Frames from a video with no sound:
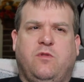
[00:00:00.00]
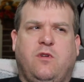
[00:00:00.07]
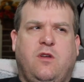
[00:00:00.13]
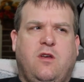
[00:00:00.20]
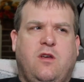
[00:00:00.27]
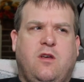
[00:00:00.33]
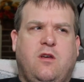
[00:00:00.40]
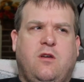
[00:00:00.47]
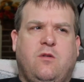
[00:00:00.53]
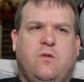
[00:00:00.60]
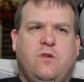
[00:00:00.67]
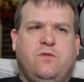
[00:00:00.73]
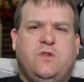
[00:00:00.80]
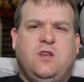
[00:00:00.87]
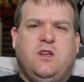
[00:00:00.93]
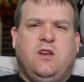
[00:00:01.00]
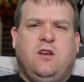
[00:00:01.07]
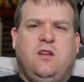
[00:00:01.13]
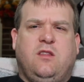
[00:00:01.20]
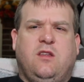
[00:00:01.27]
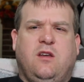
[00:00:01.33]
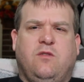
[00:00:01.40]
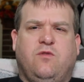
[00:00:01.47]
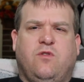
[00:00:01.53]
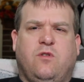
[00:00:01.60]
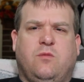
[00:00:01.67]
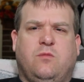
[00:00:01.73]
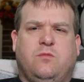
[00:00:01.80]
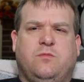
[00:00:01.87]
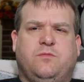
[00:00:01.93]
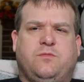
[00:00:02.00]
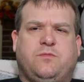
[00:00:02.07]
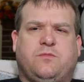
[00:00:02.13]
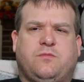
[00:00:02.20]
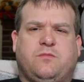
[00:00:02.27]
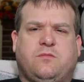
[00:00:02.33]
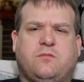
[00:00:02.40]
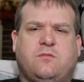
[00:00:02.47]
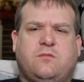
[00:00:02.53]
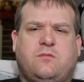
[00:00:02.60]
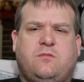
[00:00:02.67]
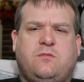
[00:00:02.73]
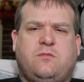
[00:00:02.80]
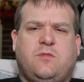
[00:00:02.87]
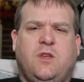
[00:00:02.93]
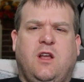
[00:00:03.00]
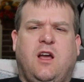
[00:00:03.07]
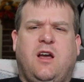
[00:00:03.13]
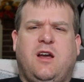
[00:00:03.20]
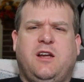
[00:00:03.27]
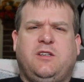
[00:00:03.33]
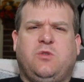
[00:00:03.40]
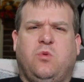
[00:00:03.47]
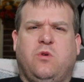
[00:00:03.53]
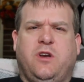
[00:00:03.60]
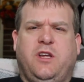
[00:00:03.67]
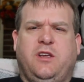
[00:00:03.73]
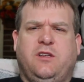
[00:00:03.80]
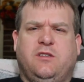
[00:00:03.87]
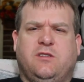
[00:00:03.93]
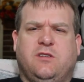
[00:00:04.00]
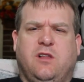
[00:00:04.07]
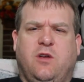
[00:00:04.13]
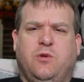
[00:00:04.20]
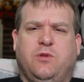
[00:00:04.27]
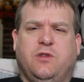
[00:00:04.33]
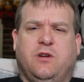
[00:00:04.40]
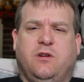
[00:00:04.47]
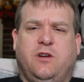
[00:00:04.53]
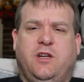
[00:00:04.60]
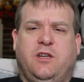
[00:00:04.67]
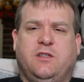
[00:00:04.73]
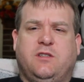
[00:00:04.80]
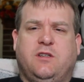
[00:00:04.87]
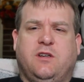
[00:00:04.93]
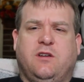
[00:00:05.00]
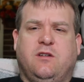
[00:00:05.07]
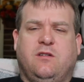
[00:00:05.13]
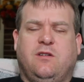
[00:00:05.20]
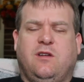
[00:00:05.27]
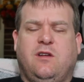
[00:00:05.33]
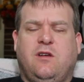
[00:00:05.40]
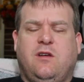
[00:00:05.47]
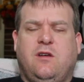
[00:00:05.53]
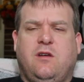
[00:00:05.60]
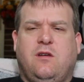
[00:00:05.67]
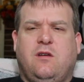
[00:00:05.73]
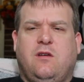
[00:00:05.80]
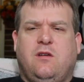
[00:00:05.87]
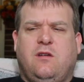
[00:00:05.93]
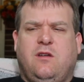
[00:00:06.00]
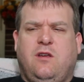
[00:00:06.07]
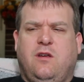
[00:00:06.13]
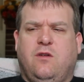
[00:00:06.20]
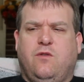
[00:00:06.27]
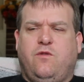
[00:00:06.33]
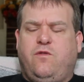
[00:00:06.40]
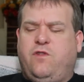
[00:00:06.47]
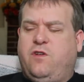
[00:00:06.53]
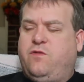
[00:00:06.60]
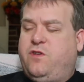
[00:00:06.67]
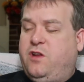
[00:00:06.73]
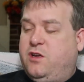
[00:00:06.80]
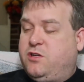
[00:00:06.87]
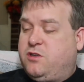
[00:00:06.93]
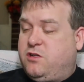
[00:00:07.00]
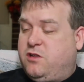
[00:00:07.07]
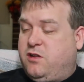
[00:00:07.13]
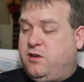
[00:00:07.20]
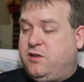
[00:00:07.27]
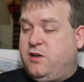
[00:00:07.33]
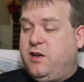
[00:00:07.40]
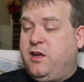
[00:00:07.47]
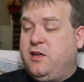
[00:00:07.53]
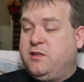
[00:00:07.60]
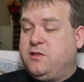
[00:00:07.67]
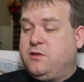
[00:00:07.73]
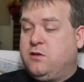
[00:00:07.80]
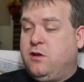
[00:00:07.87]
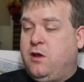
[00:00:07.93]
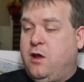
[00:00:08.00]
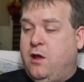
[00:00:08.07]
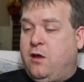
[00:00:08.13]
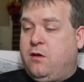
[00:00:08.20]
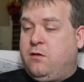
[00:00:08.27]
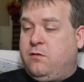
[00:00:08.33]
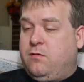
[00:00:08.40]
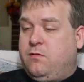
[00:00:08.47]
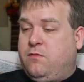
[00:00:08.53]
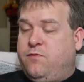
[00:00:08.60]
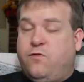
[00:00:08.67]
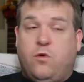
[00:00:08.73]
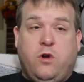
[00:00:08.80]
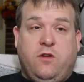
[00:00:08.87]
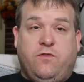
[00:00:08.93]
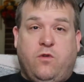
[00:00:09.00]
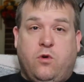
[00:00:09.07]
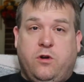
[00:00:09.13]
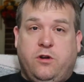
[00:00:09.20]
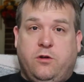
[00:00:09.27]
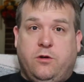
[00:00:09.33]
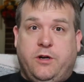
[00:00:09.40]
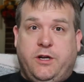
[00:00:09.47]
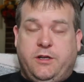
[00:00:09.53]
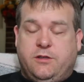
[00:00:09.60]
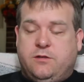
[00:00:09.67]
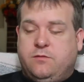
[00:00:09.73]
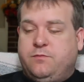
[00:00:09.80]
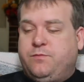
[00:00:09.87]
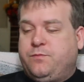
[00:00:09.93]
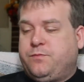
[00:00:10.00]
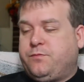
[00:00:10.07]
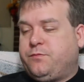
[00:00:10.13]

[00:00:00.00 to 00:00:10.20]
we've seen anything from high 20s, low 30s to 50ish. I think today it's 44 degrees.